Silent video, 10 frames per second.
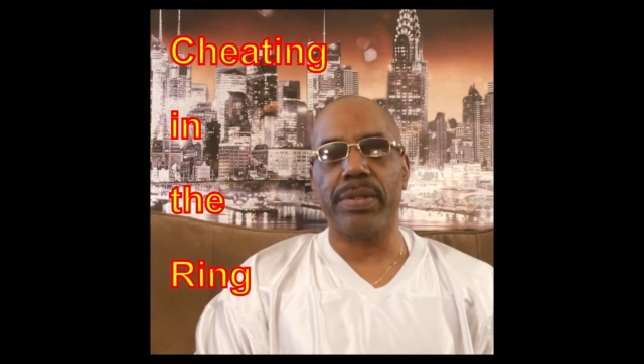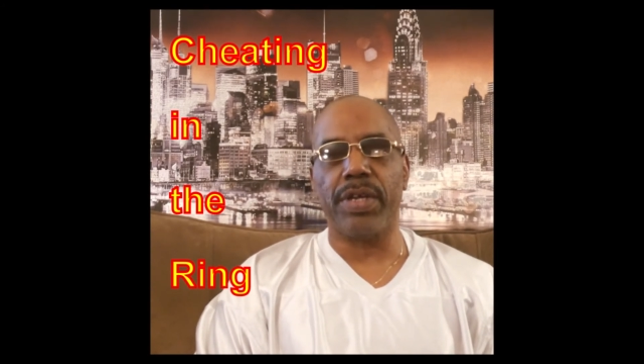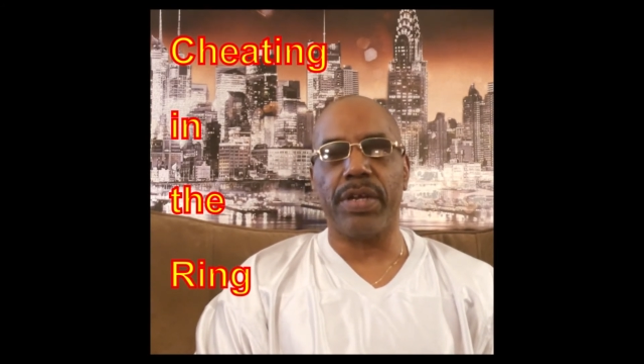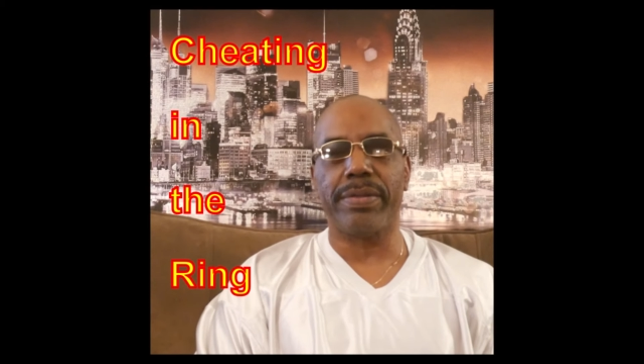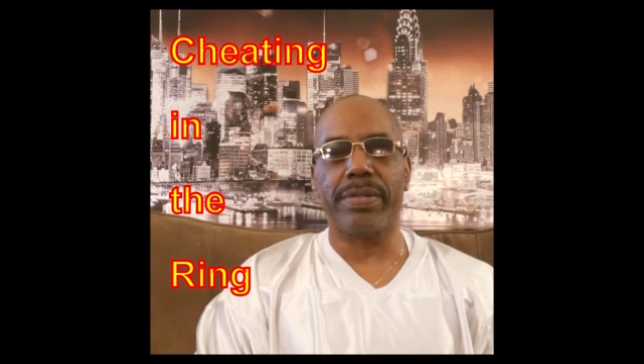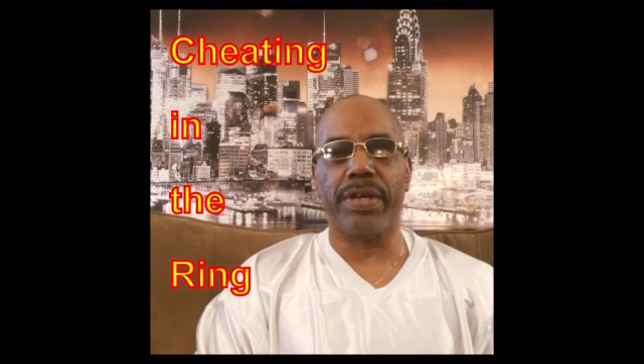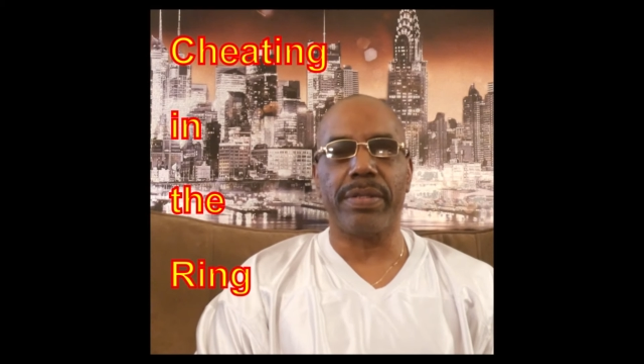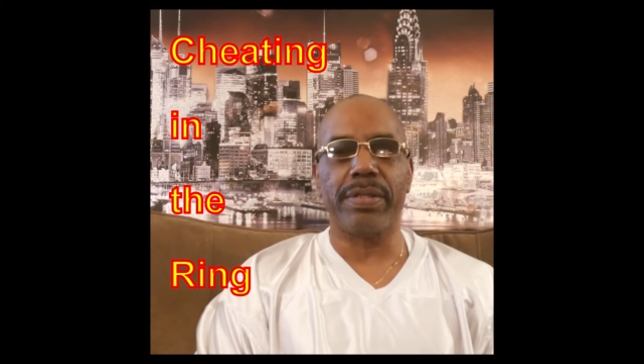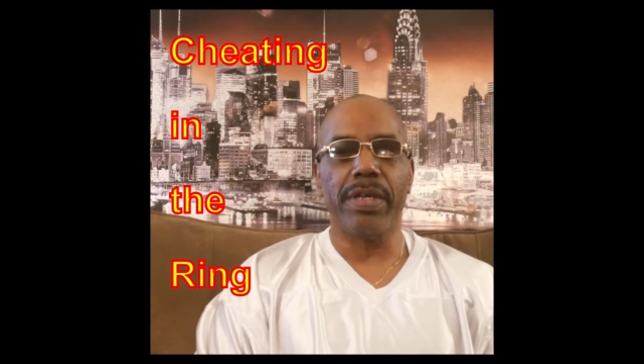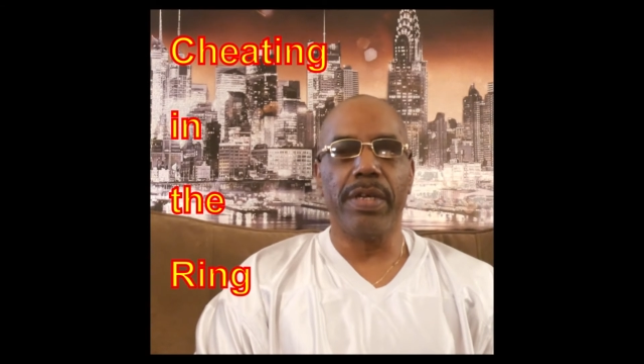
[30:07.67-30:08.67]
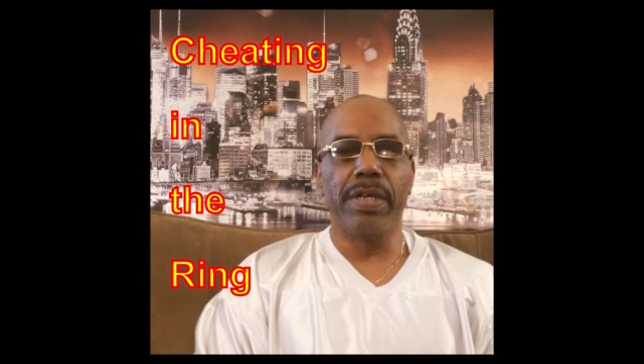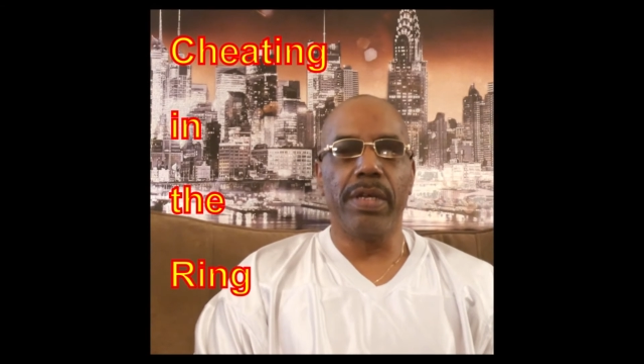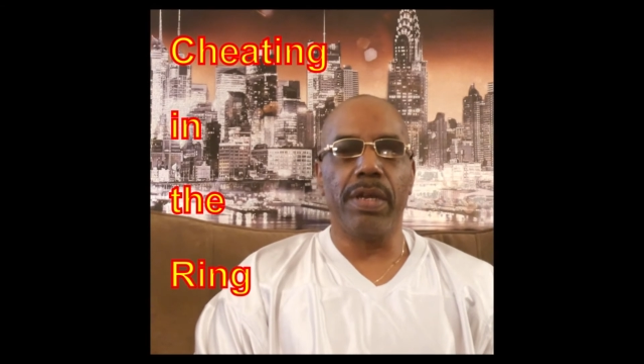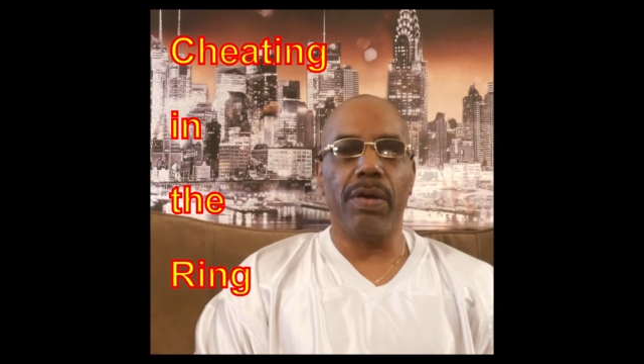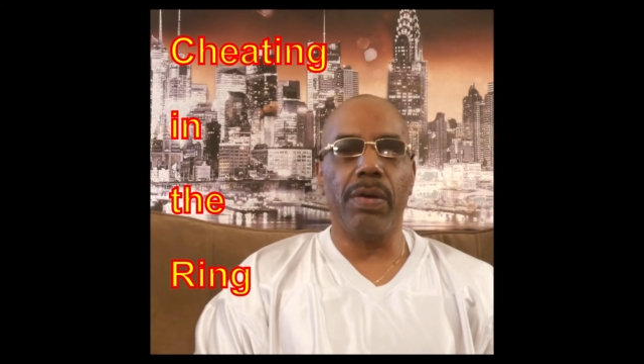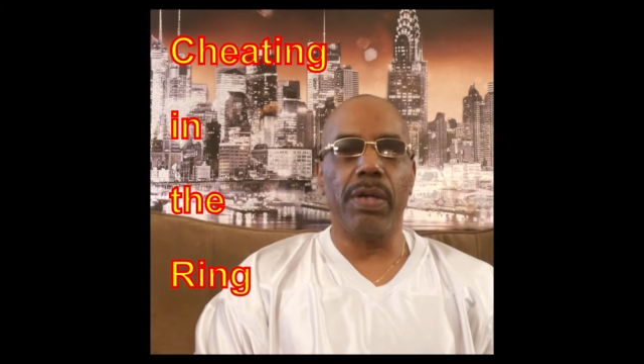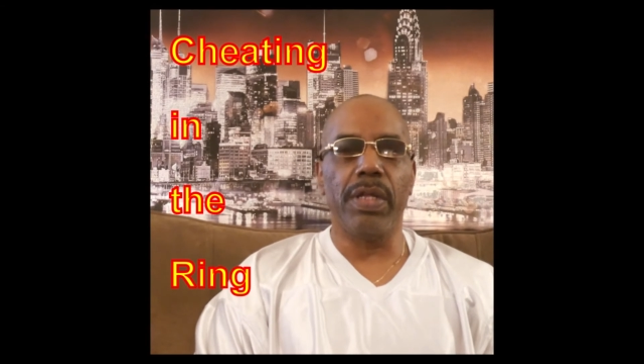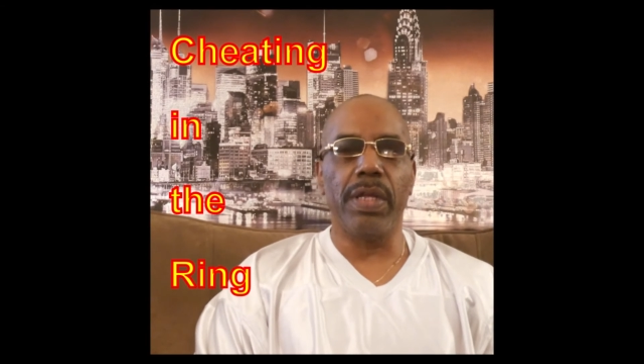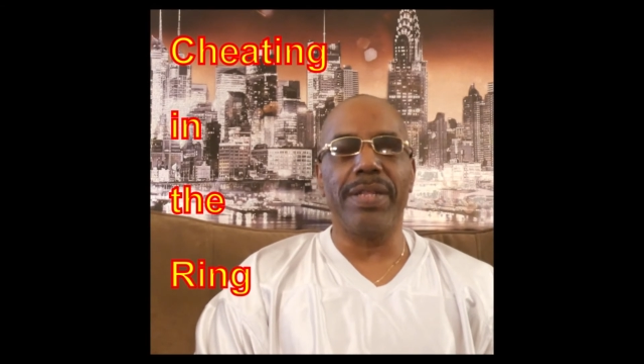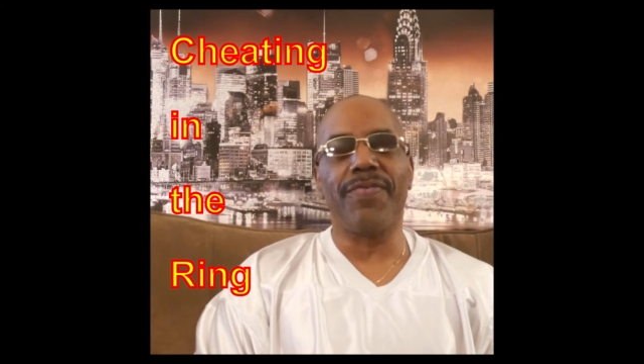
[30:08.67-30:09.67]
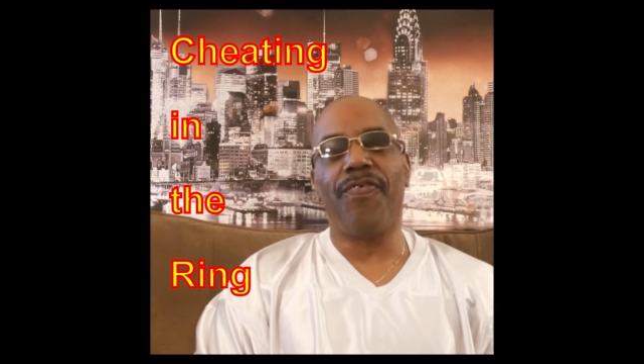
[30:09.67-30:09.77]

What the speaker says: There's you know, it's